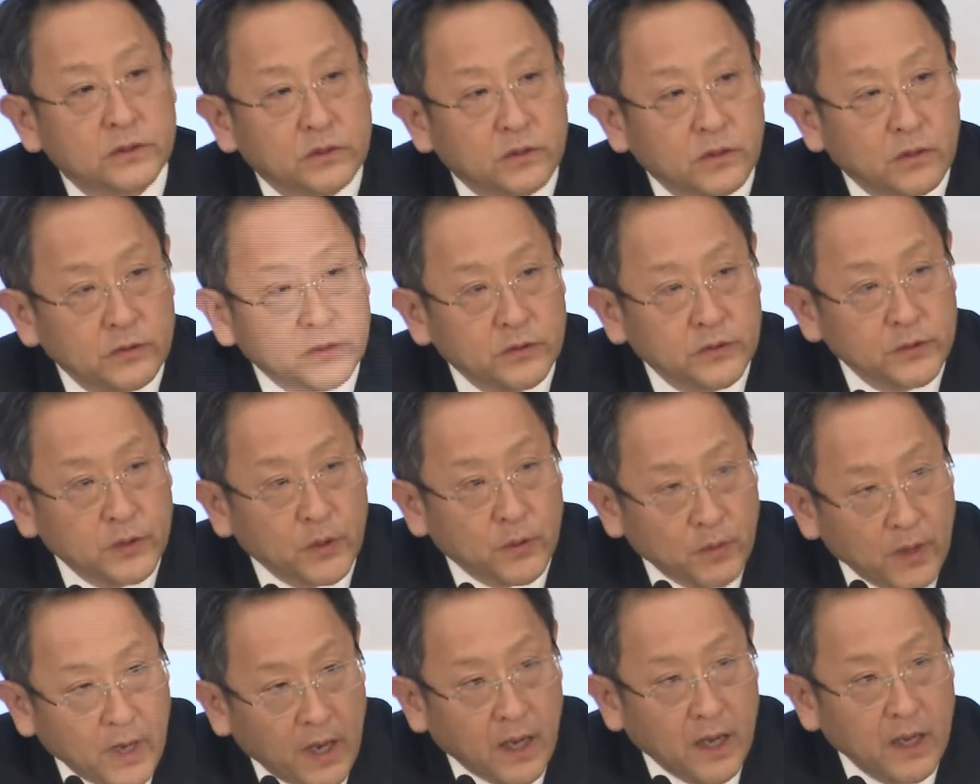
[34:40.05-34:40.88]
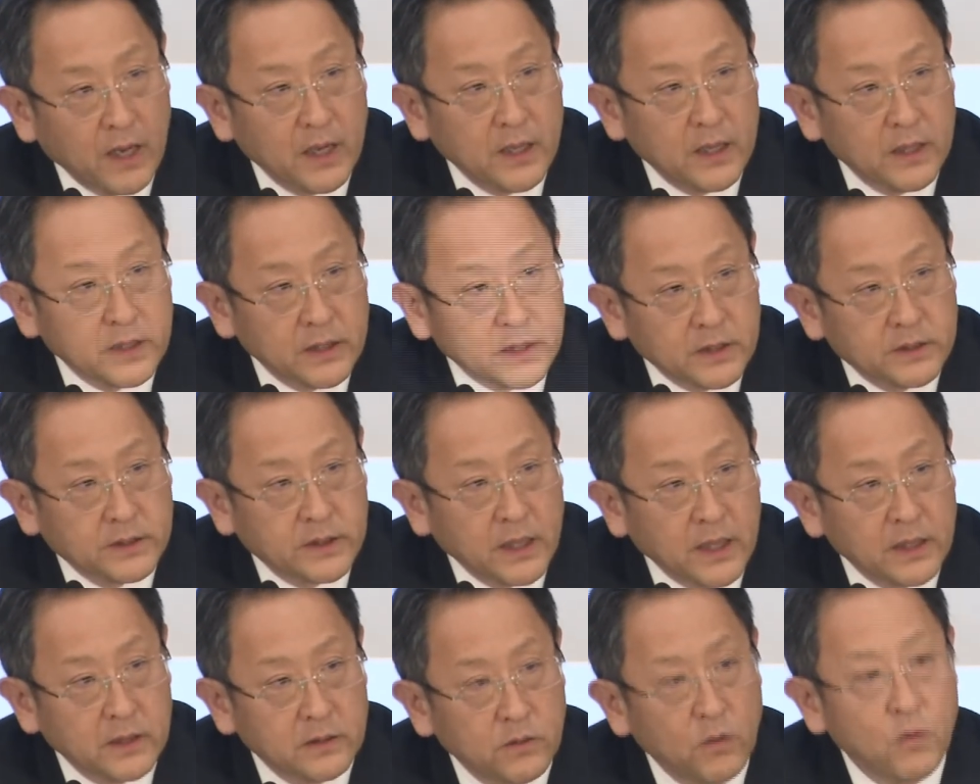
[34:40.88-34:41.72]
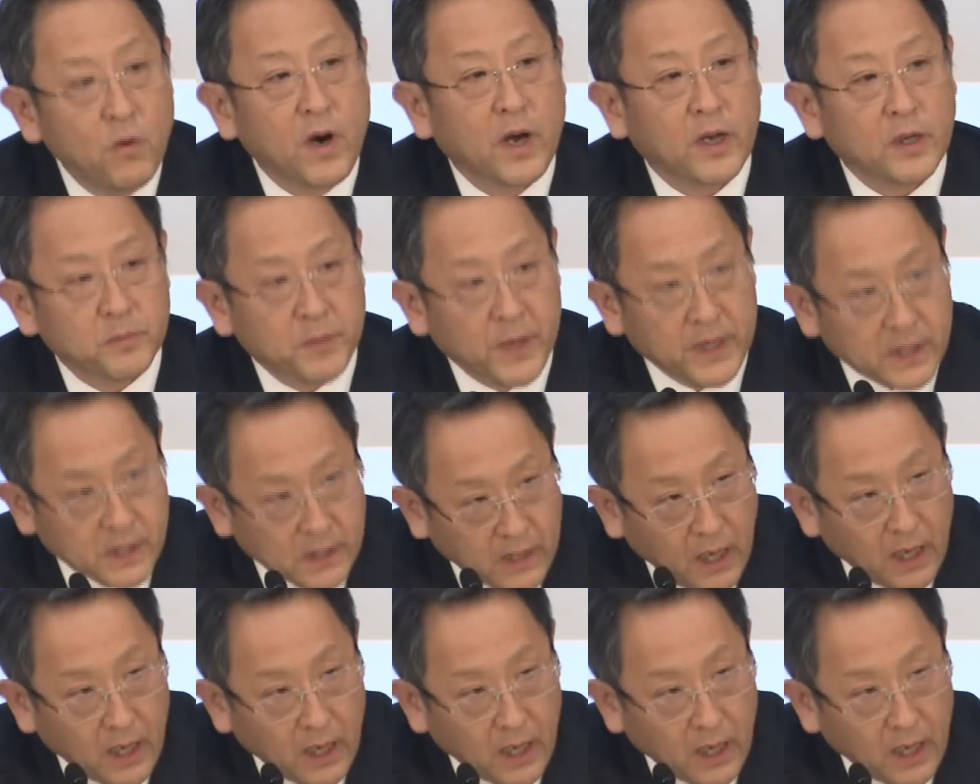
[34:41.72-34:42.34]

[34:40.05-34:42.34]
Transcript: and we now have a different